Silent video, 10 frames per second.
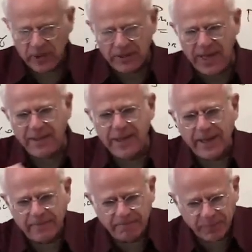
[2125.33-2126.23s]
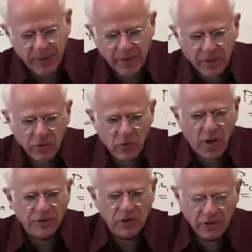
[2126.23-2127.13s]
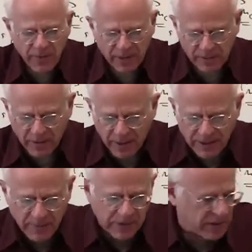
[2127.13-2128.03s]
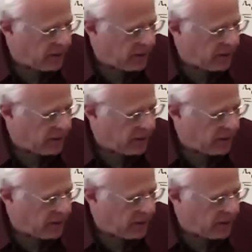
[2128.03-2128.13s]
On the other hand, you also could make an argument